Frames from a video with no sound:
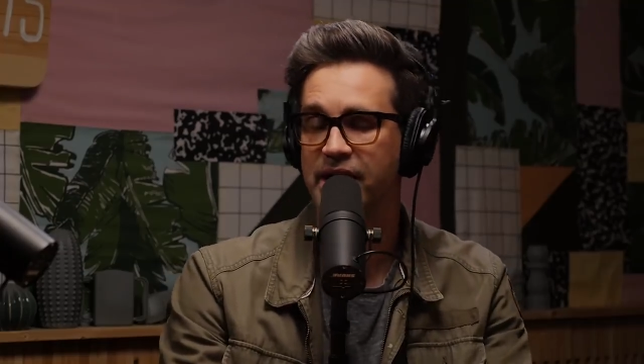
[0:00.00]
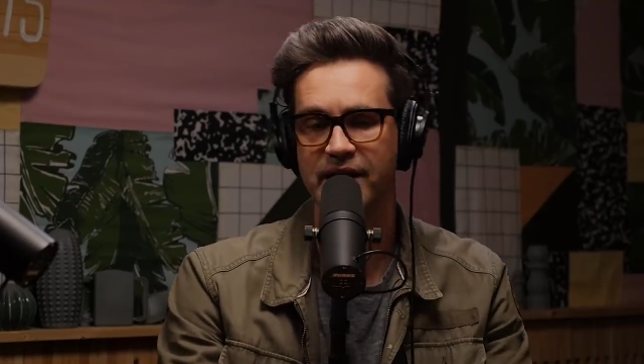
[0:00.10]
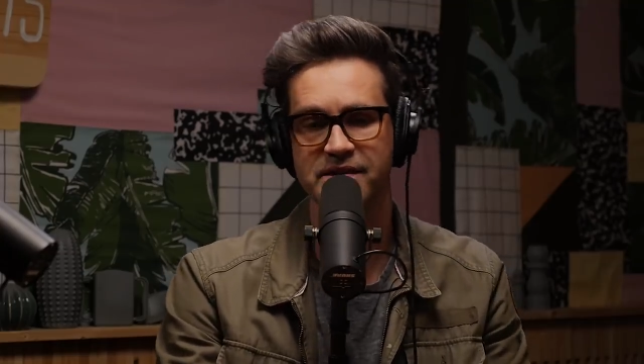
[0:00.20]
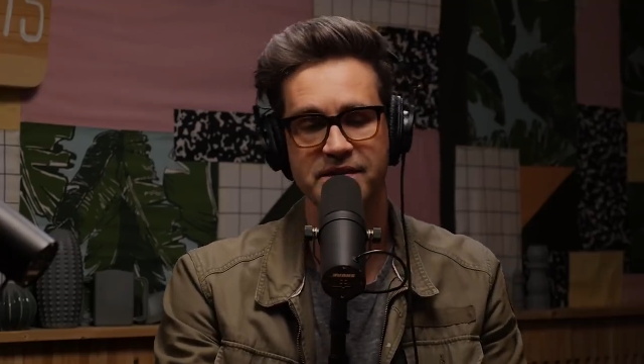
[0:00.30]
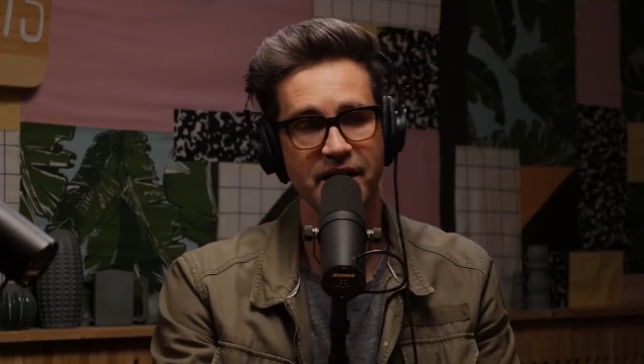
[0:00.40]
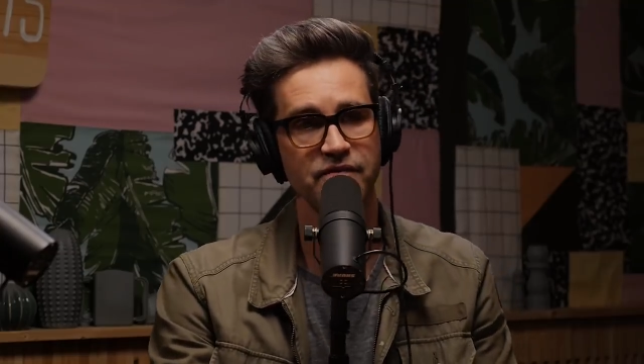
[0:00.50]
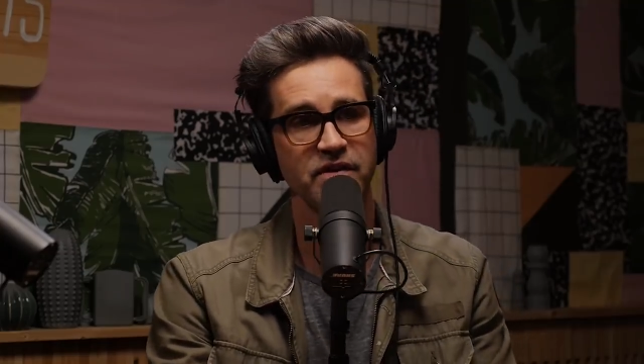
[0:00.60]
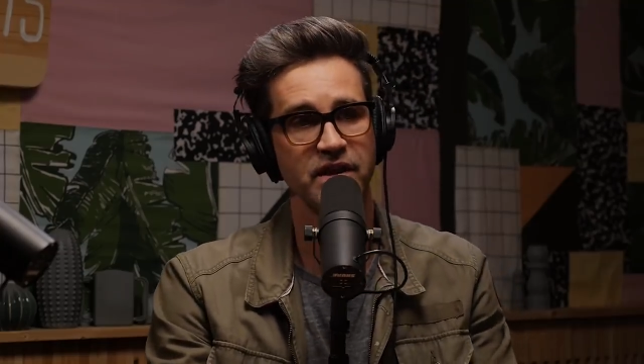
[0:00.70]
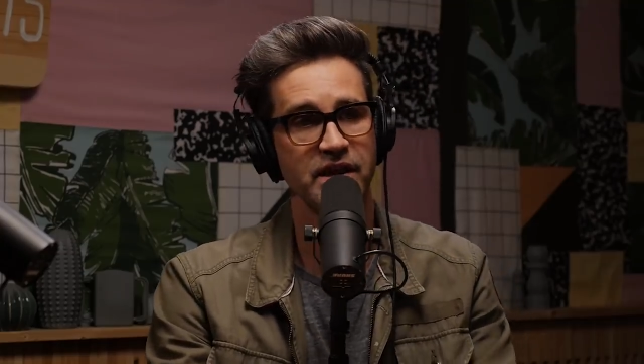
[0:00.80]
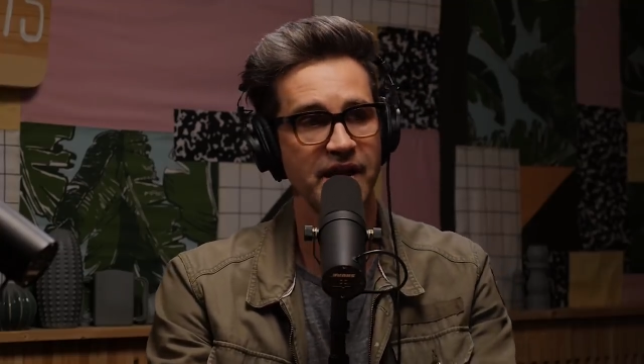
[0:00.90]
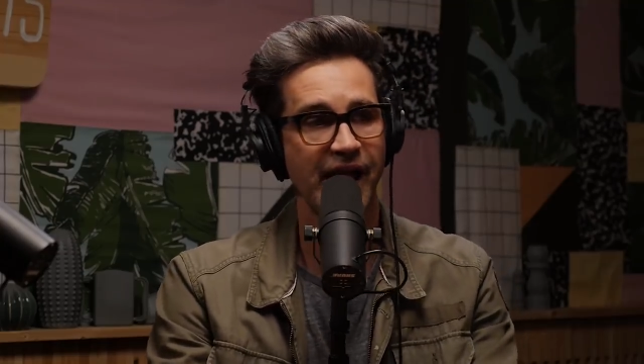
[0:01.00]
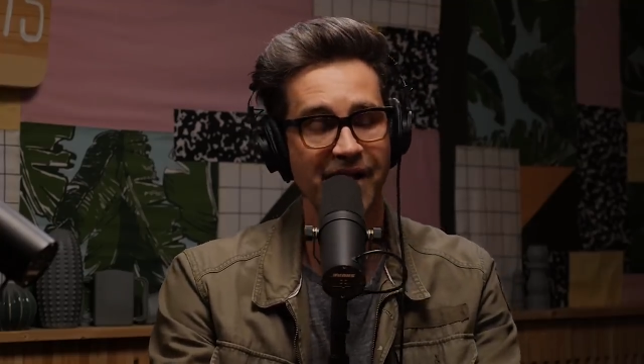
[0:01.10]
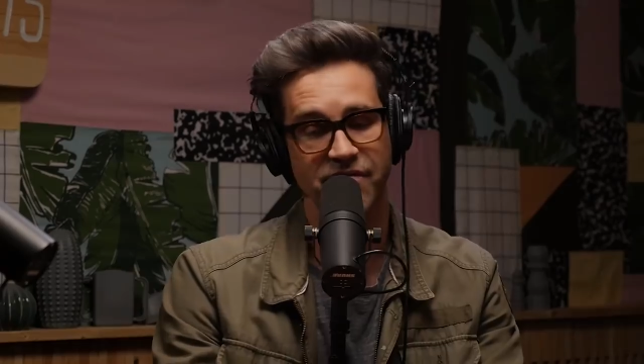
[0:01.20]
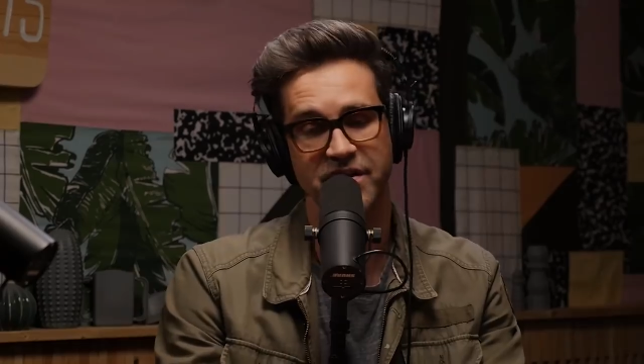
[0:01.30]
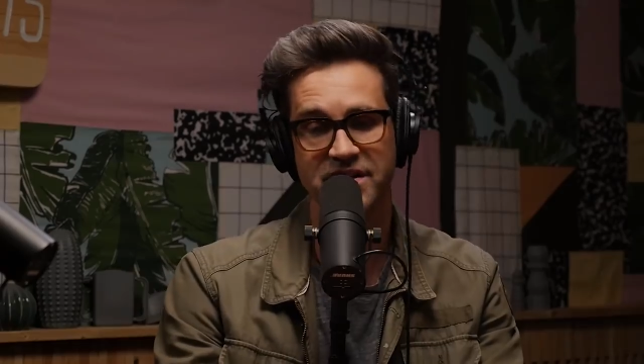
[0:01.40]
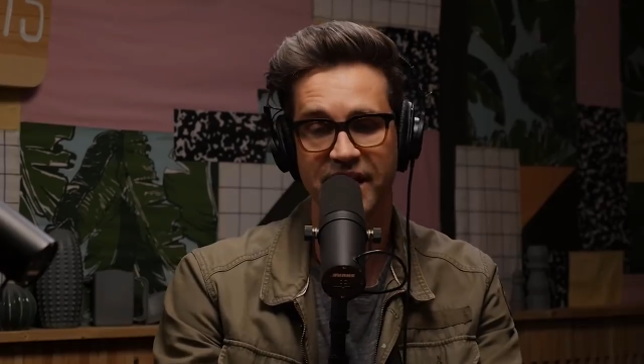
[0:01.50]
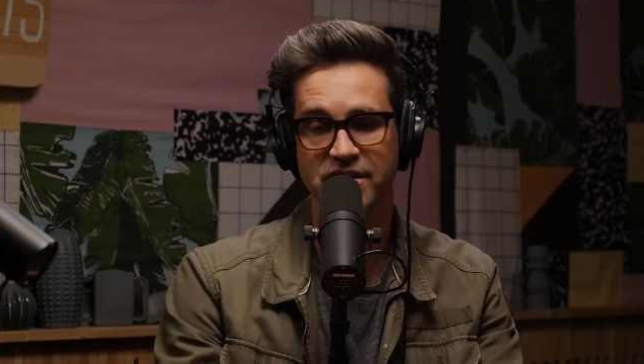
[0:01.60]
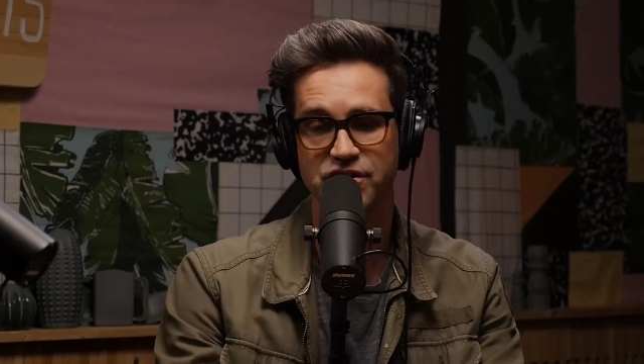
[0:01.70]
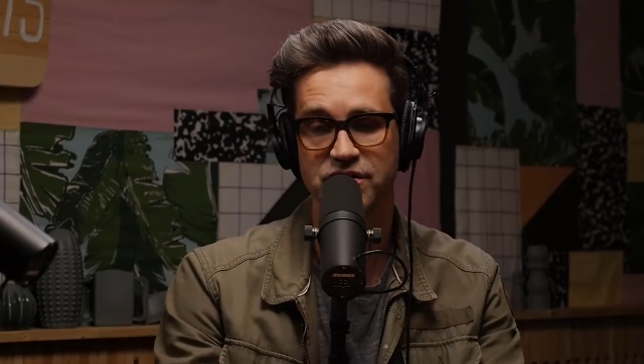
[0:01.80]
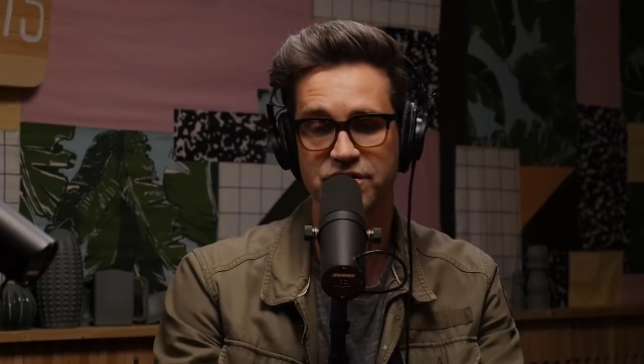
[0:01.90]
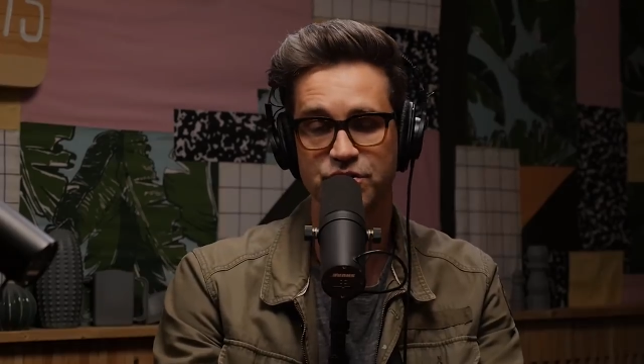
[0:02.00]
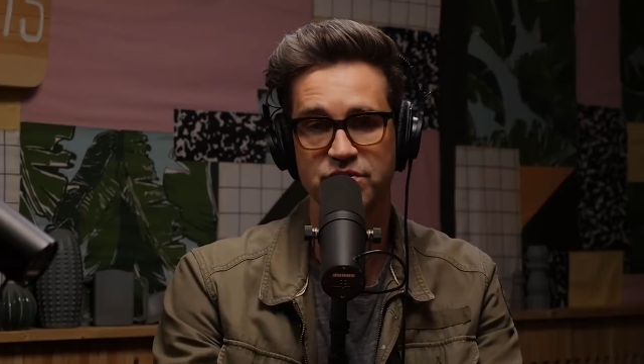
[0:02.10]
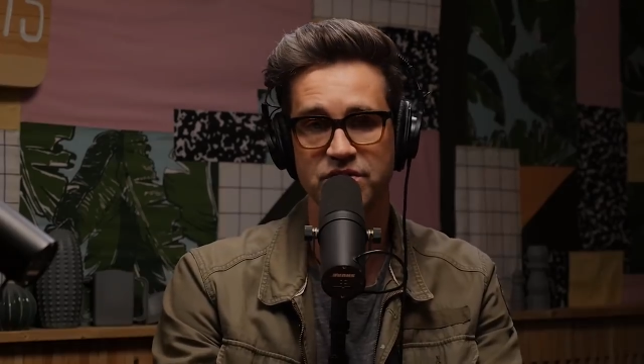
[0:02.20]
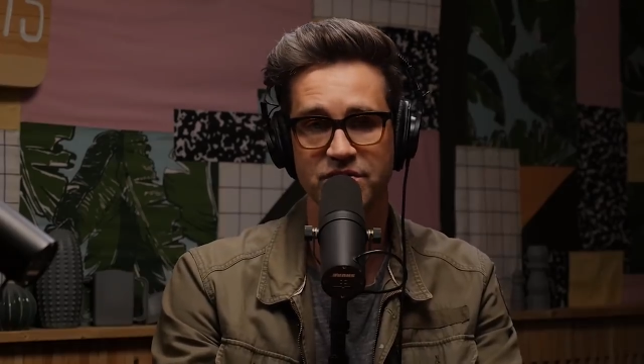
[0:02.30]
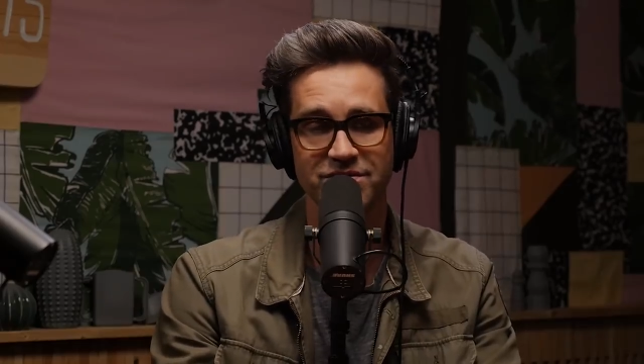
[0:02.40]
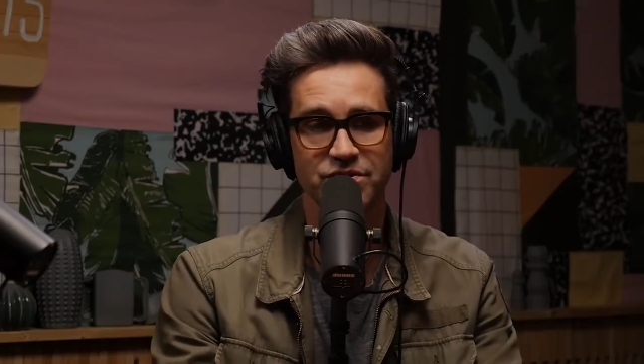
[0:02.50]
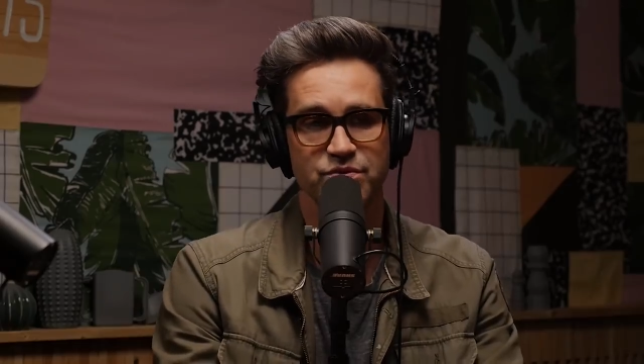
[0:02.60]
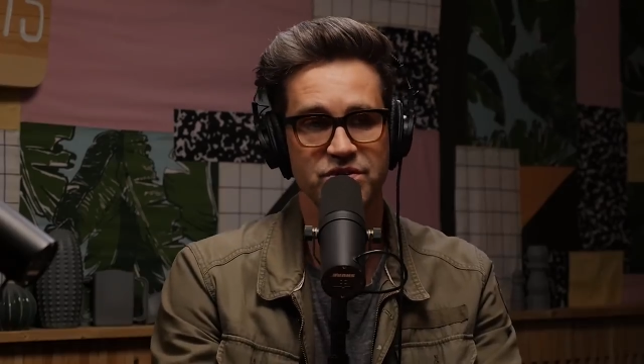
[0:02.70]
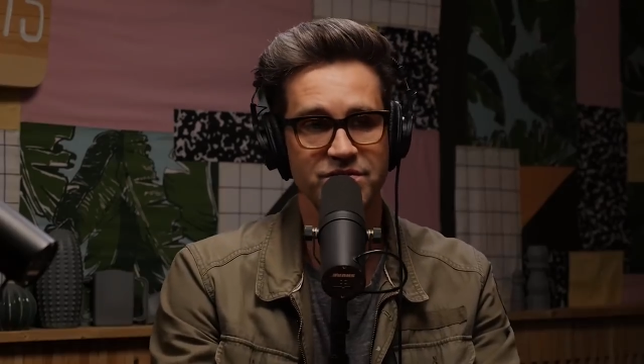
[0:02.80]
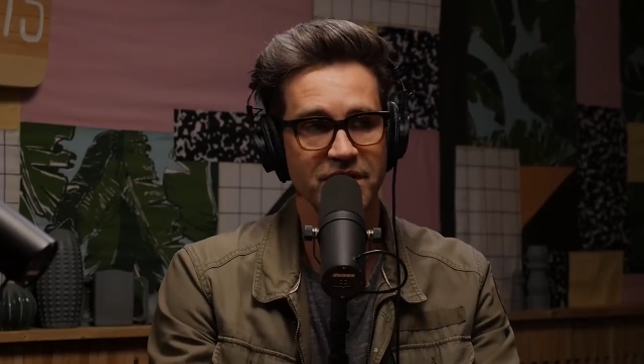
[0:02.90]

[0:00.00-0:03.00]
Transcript: it's definitely advantageous to to